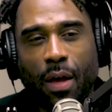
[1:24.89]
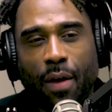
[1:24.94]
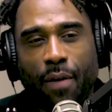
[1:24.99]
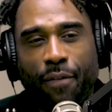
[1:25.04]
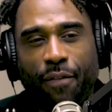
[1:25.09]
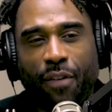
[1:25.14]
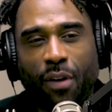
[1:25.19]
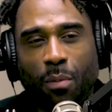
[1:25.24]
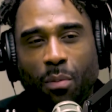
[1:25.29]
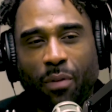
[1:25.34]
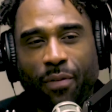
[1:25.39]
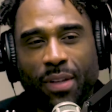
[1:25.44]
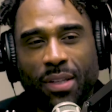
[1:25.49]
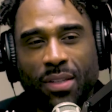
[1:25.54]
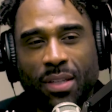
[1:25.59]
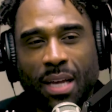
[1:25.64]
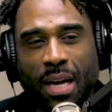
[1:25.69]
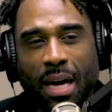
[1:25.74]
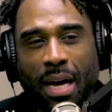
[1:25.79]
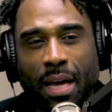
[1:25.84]
film of its
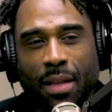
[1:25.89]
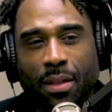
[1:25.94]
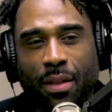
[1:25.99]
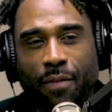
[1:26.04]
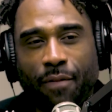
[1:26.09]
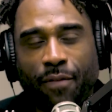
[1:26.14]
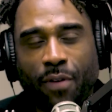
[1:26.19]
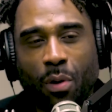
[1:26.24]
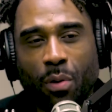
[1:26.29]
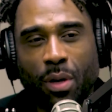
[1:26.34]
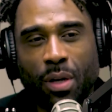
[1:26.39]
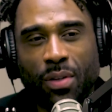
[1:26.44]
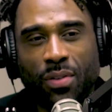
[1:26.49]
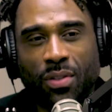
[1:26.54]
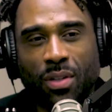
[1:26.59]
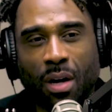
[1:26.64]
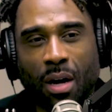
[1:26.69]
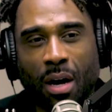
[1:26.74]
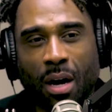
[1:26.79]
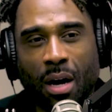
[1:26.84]
kind that focused
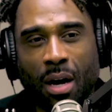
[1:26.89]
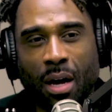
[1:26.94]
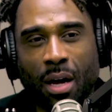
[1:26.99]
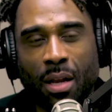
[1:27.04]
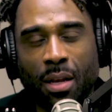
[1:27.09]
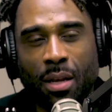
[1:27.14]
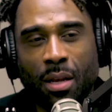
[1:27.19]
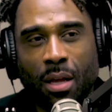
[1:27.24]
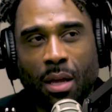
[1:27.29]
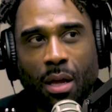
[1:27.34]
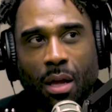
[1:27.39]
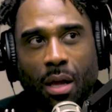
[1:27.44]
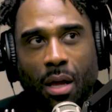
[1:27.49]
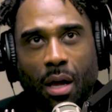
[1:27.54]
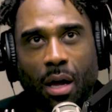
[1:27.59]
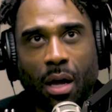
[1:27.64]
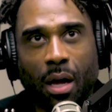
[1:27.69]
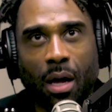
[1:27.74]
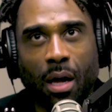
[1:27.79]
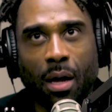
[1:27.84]
on
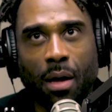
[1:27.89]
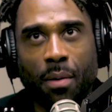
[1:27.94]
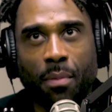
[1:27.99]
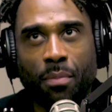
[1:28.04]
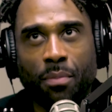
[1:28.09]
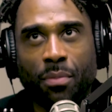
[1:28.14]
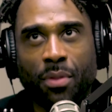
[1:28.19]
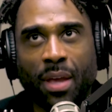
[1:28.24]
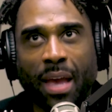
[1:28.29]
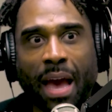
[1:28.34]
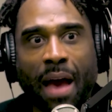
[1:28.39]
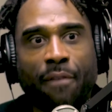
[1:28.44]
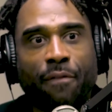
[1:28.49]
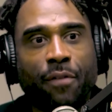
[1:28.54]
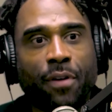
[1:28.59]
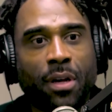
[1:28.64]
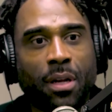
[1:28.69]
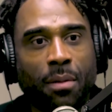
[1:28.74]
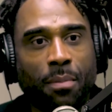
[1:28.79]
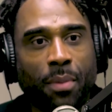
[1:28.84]
the
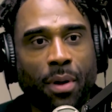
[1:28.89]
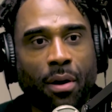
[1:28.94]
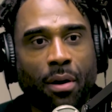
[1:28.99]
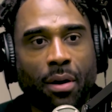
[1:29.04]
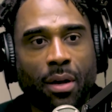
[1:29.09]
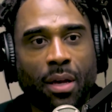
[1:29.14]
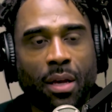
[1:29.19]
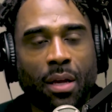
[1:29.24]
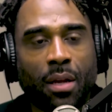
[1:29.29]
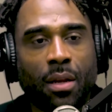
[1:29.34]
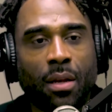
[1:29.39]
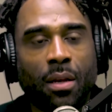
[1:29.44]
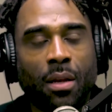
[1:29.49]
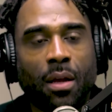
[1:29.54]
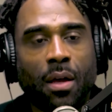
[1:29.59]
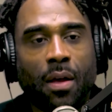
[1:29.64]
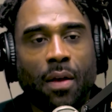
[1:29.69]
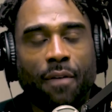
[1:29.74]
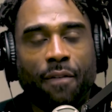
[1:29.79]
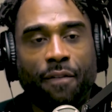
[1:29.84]
African-American
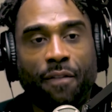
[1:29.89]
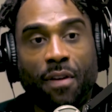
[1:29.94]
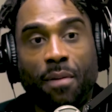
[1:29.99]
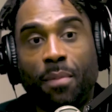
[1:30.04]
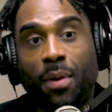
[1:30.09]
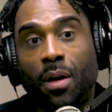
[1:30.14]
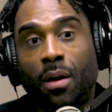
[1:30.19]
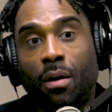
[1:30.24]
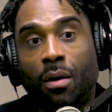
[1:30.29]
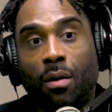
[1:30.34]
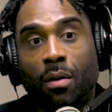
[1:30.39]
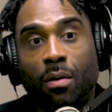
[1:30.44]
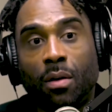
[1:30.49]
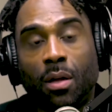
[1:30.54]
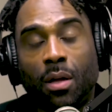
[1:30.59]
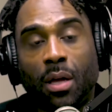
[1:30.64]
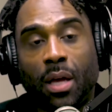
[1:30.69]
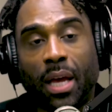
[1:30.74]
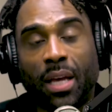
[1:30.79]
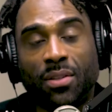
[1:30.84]
female
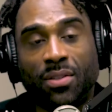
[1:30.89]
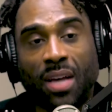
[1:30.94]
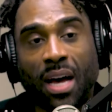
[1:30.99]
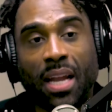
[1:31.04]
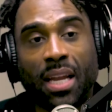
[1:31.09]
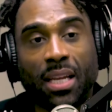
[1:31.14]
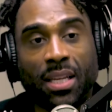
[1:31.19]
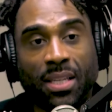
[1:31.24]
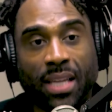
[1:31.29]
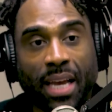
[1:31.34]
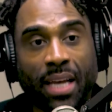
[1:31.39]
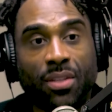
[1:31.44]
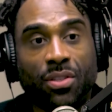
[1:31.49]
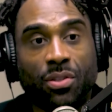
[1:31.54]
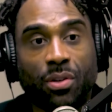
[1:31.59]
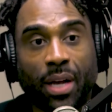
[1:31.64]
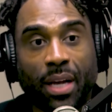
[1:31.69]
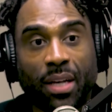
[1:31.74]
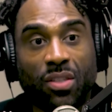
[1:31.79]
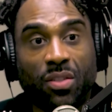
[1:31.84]
exotic
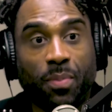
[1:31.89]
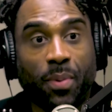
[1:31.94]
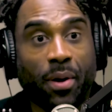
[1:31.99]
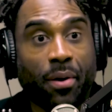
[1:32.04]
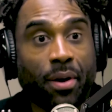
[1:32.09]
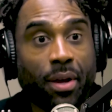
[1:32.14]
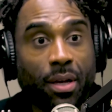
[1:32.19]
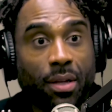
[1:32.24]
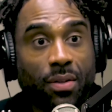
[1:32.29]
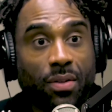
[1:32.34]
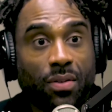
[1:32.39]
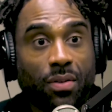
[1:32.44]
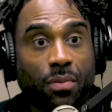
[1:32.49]
dancer experience.